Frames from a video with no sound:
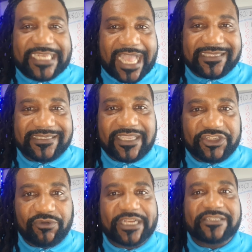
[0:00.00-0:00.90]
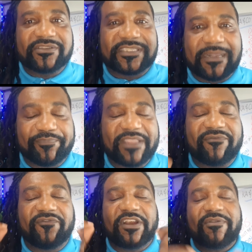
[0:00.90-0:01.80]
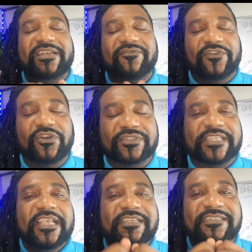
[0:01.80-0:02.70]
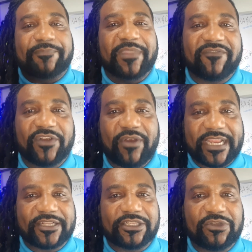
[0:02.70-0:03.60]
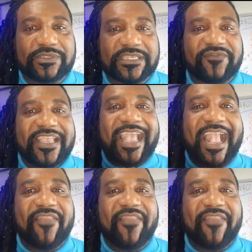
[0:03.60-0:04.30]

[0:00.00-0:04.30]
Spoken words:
class centric to something very diverse, something very inclusive,